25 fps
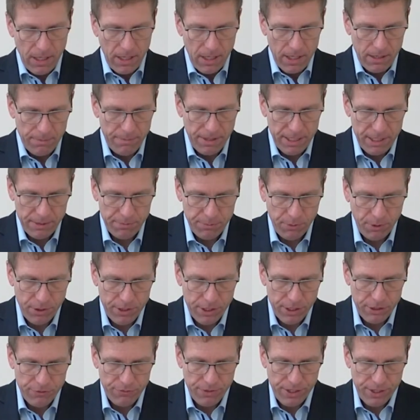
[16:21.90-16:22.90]
The best point
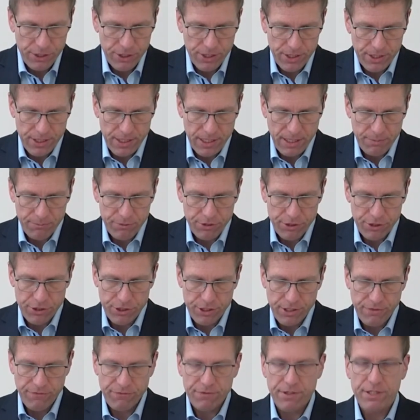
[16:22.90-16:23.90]
is reached at a temperature
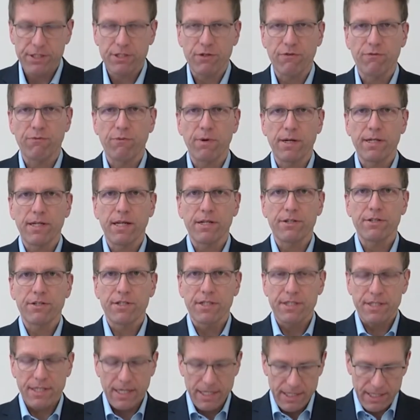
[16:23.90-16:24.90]
difference of
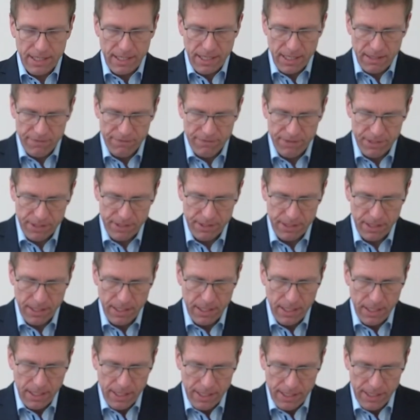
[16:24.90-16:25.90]
110 kelvins.
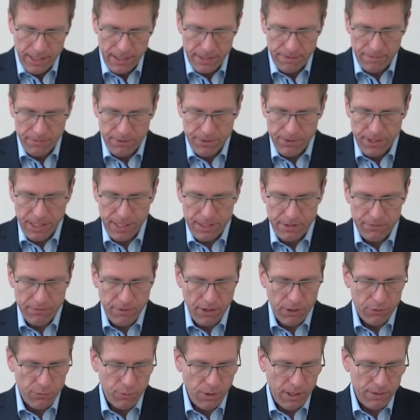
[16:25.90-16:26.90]
Here you get
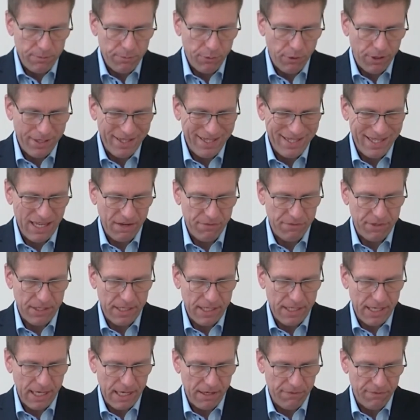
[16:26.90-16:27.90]
around 1.7
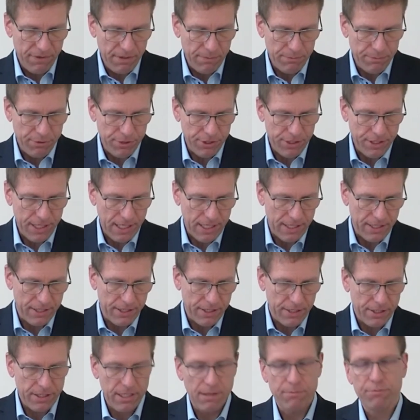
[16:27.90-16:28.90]
Kelvin per
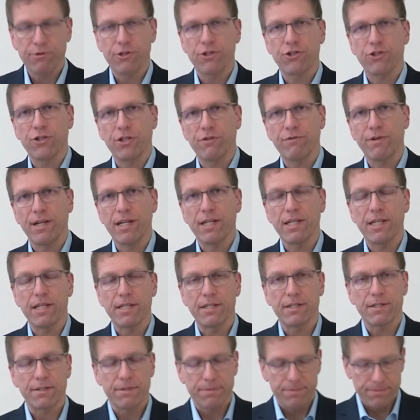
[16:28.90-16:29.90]
second temperature
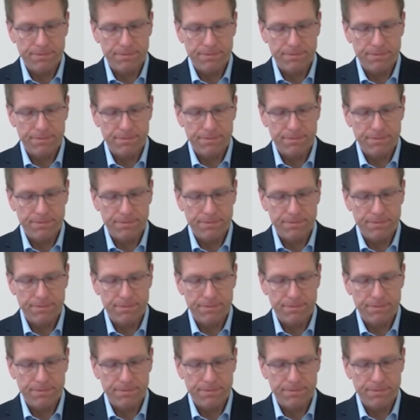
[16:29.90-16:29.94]
gradient.